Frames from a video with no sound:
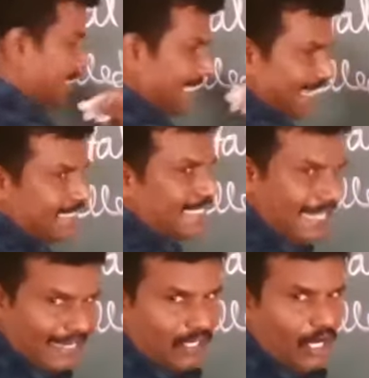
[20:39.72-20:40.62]
single
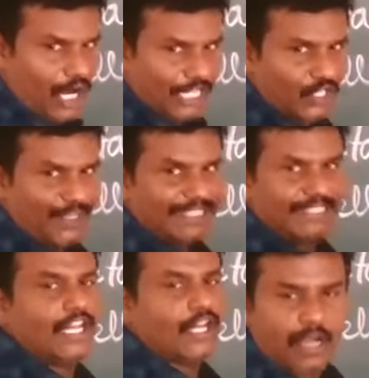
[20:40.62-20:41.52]
celled or
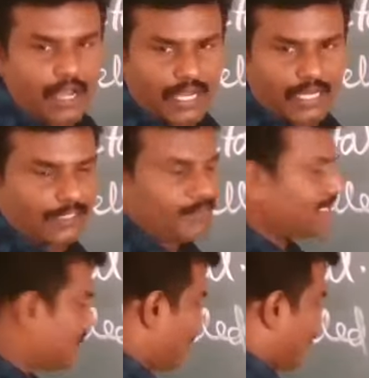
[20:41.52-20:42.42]
unicellular organisms
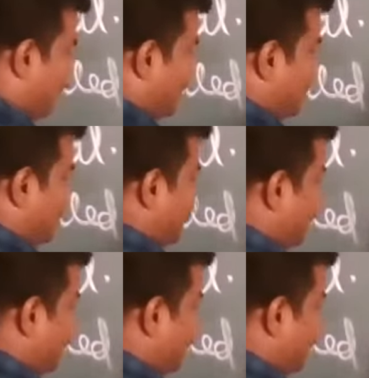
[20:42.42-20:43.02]
such as